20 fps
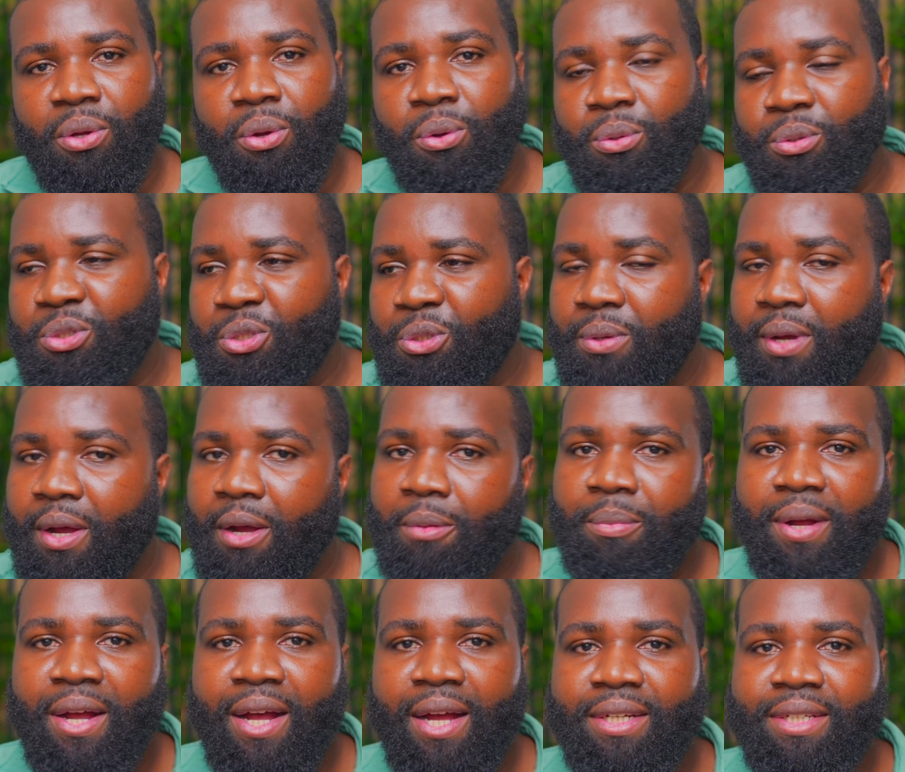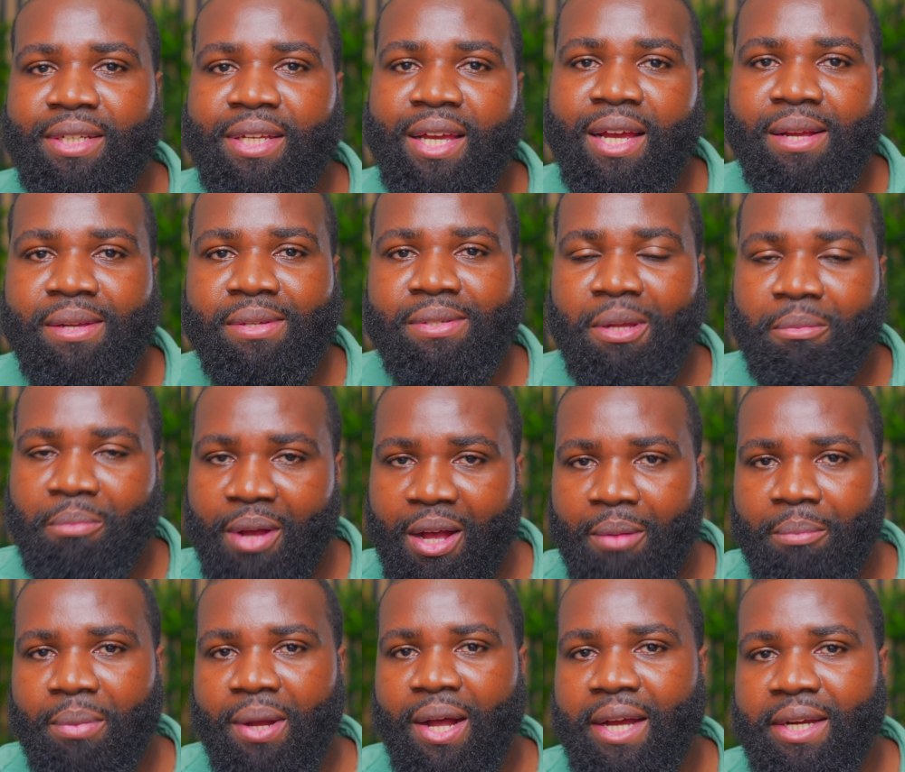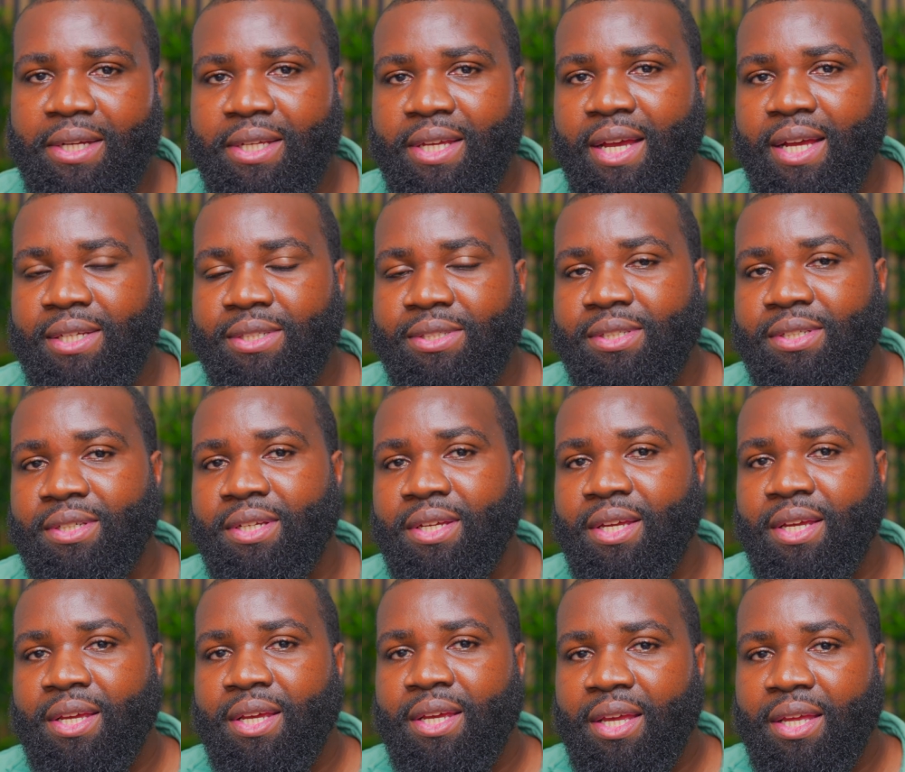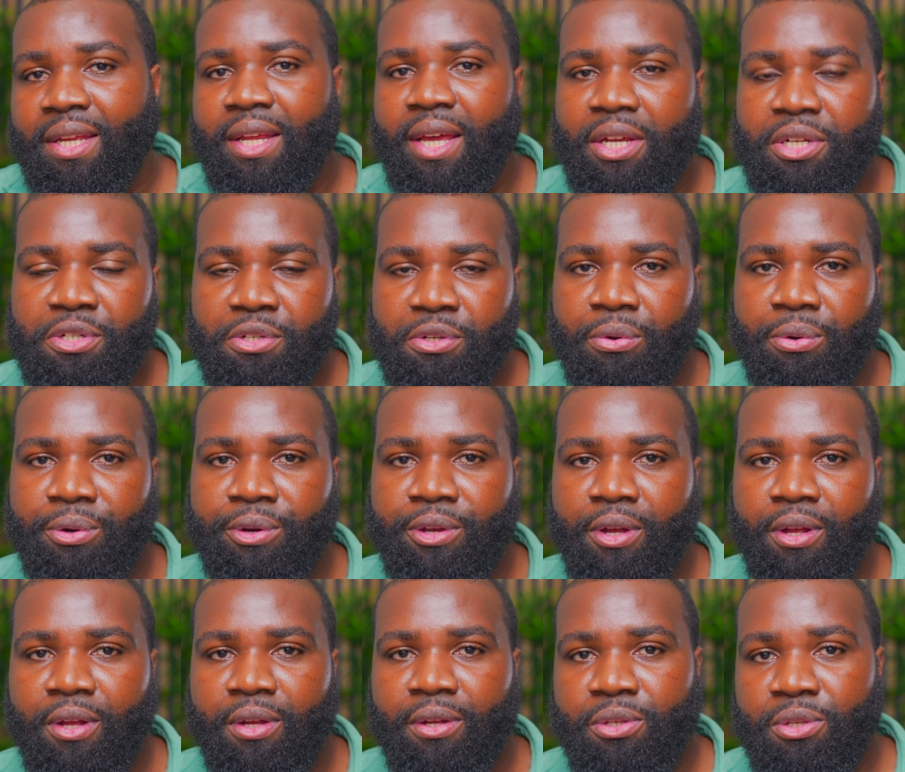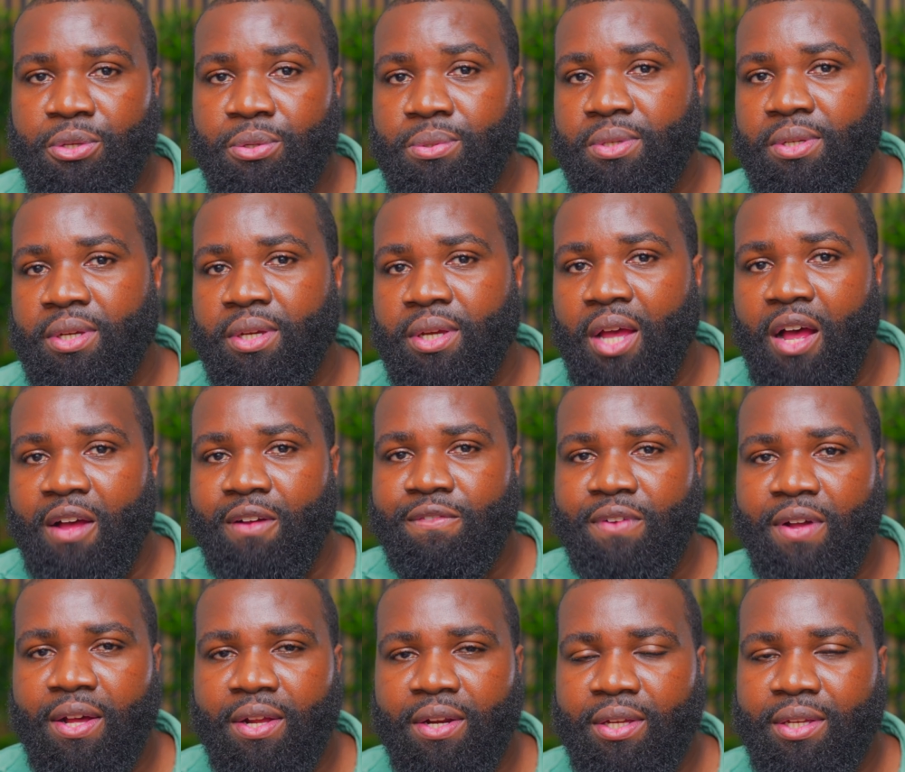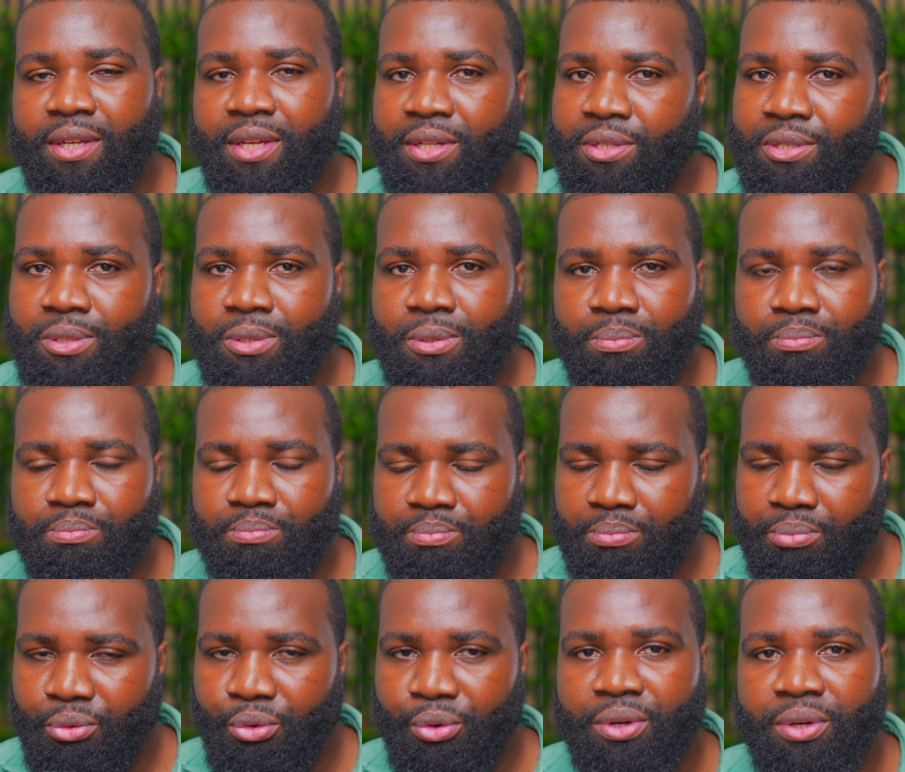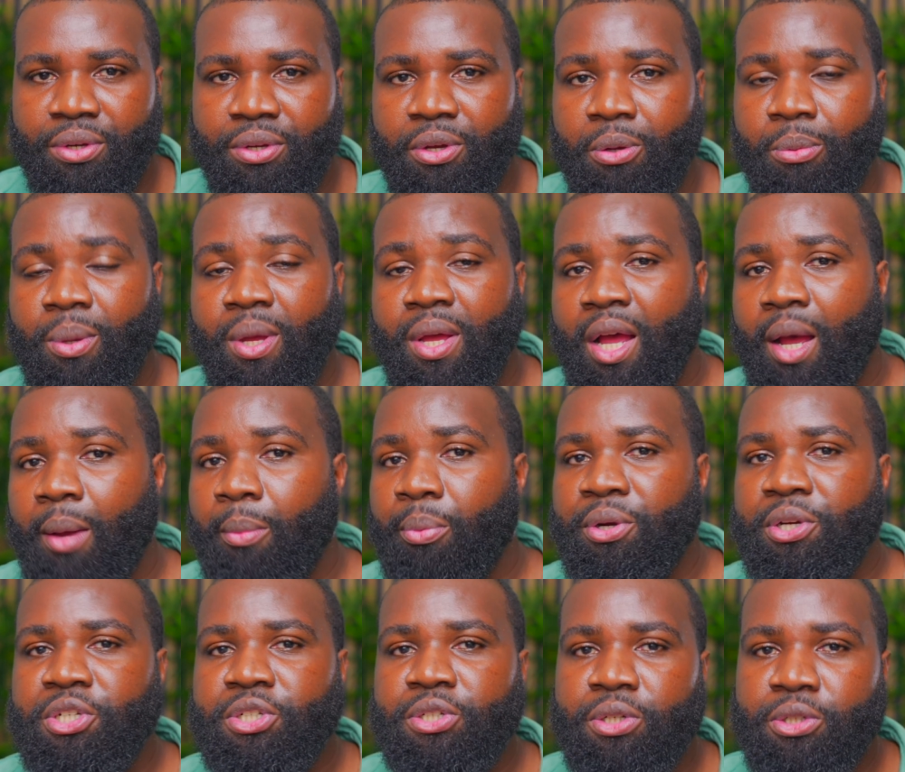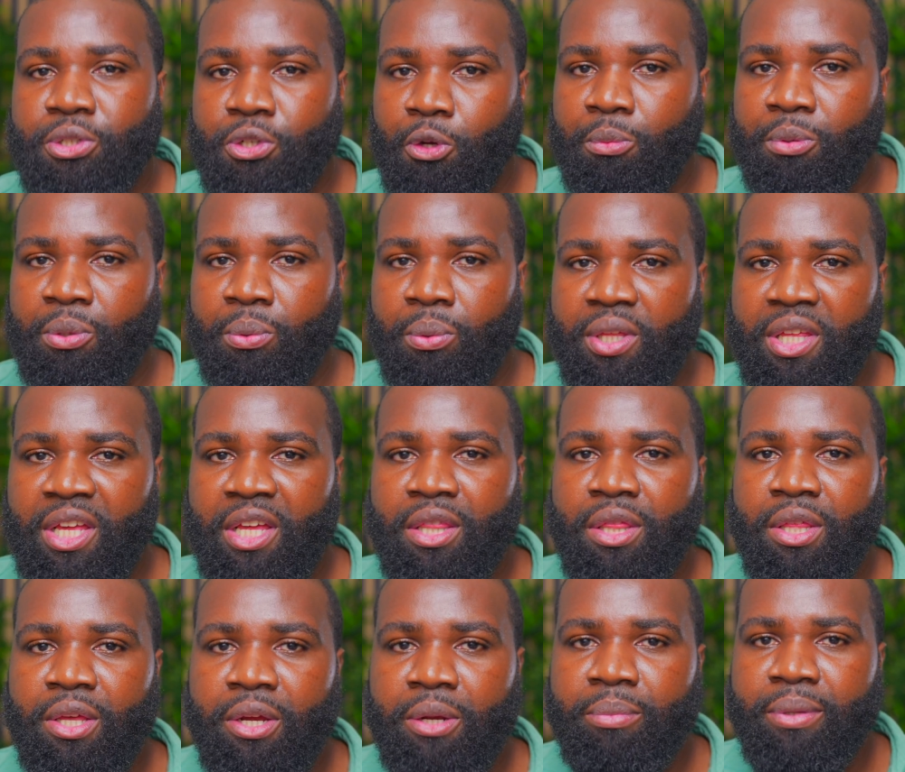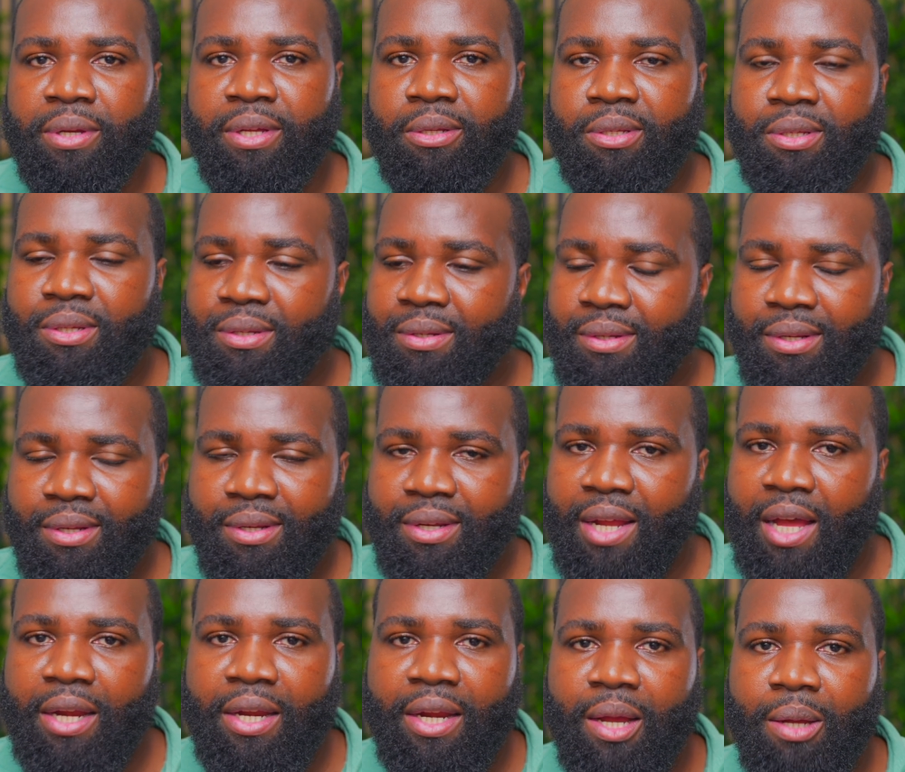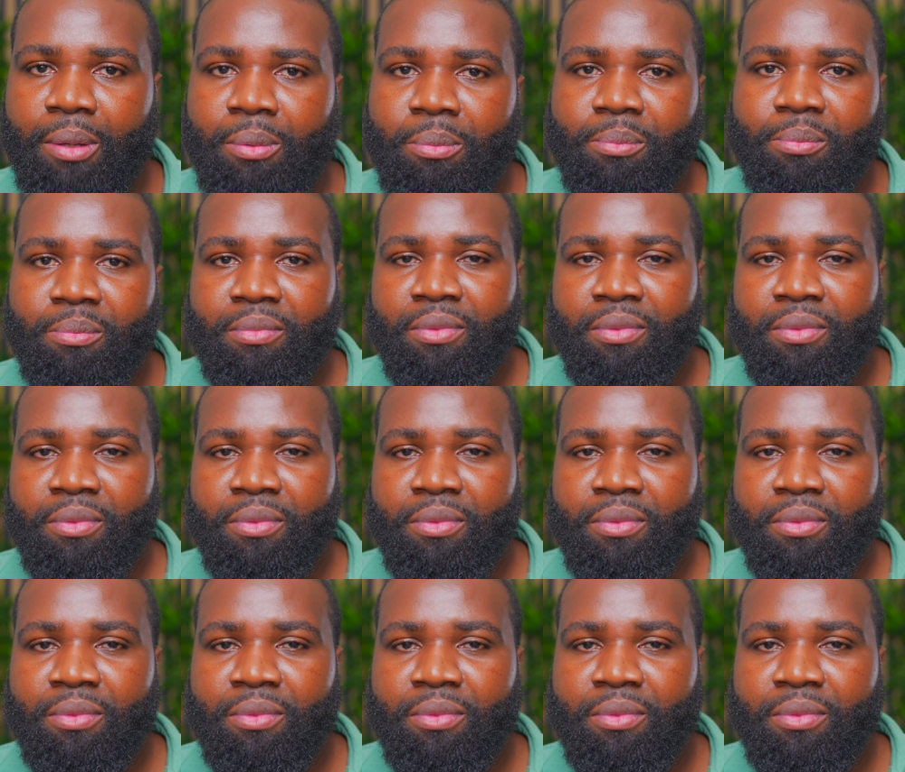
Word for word: a whole 2-hour podcast about podcasting in Haitian Creole using Auphonic. It's pretty dope. I'm pretty sure Adobe will get there, but not now.